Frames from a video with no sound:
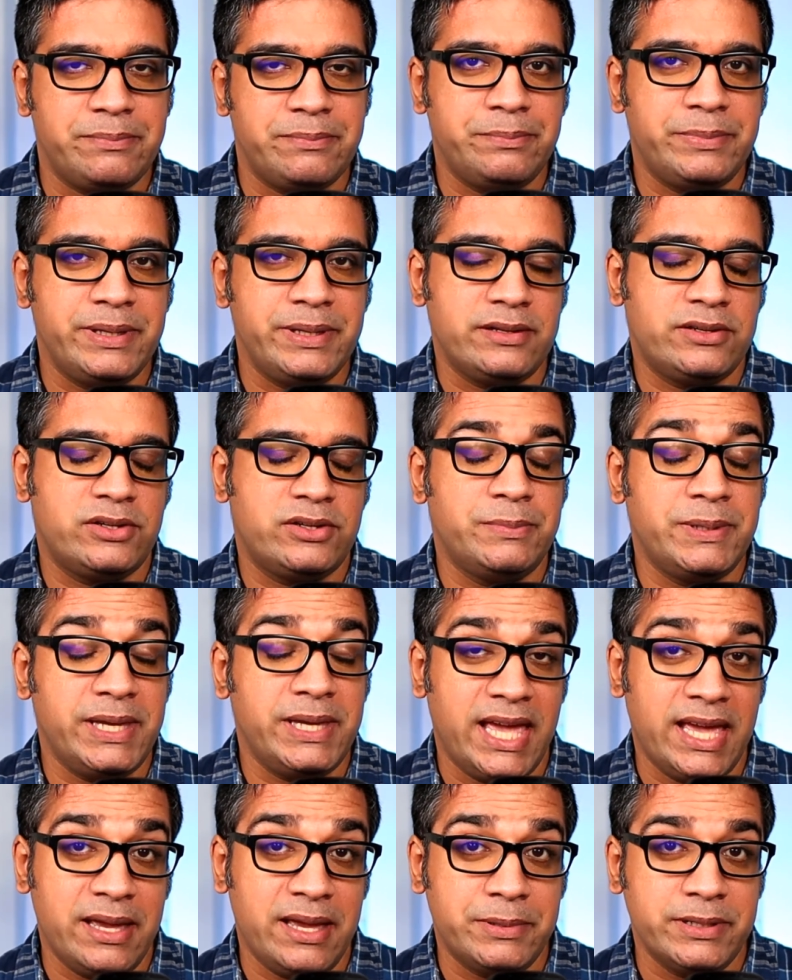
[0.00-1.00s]
be
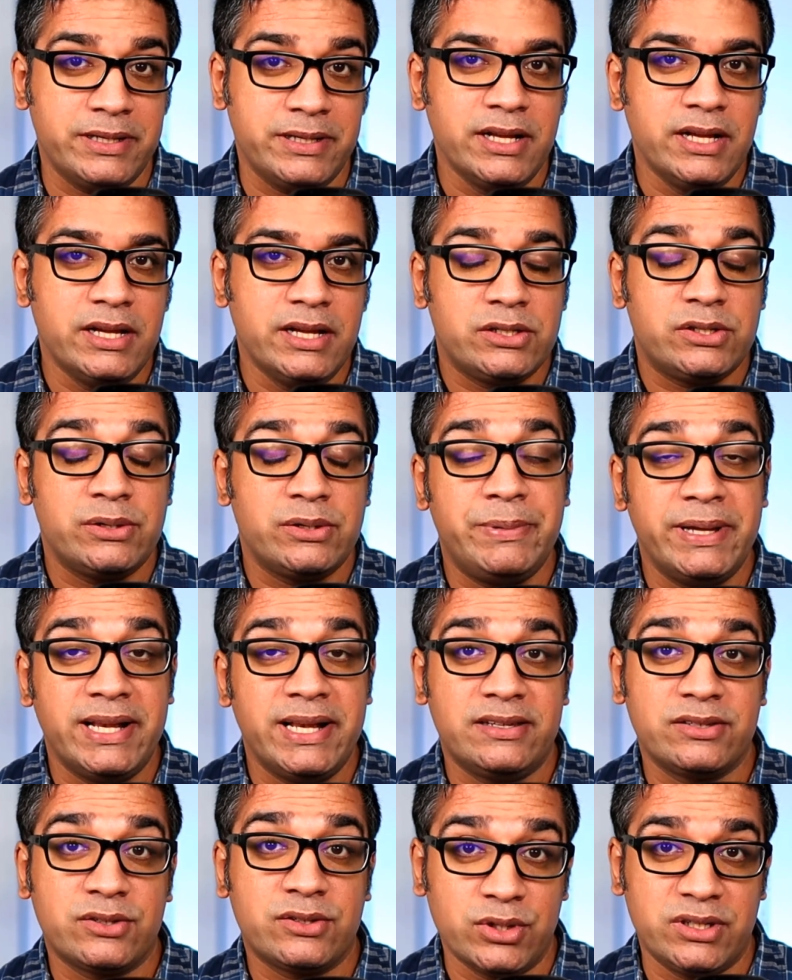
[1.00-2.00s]
able to
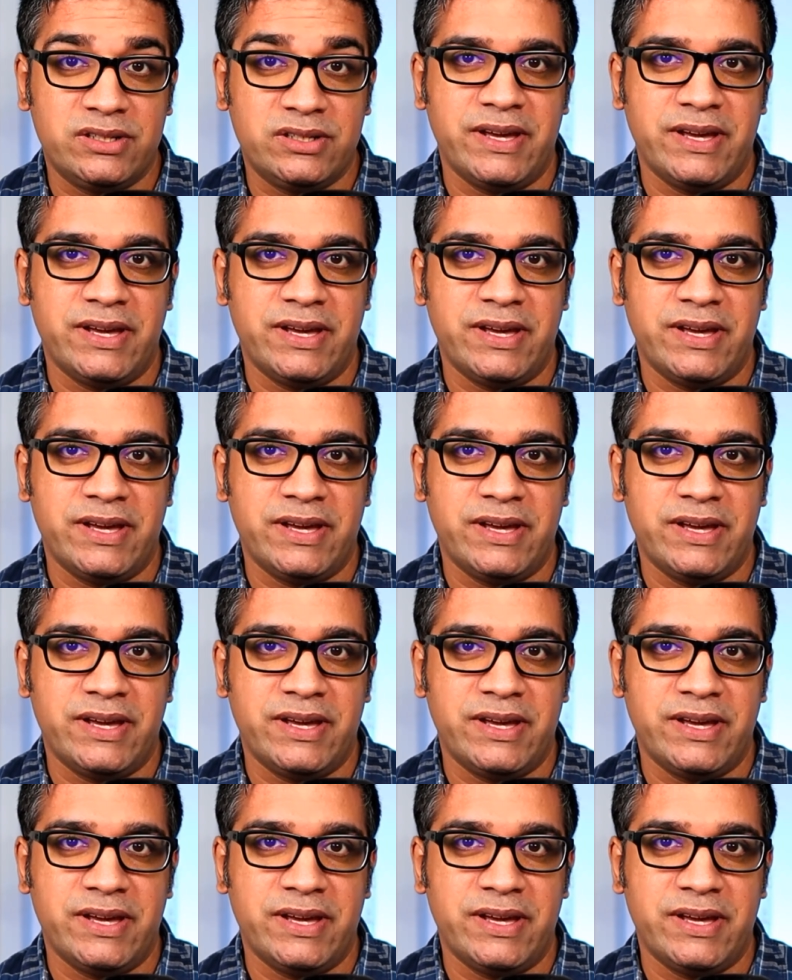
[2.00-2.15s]
build good